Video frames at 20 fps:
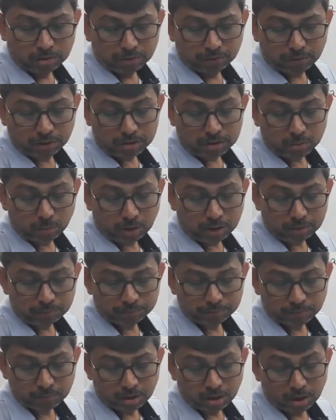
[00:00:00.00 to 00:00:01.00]
First
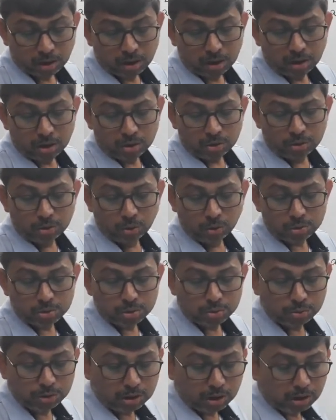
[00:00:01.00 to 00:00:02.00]
one, no
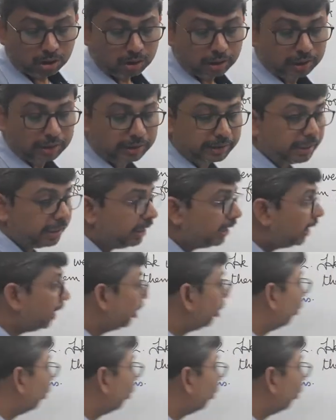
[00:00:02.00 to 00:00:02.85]
sooner did he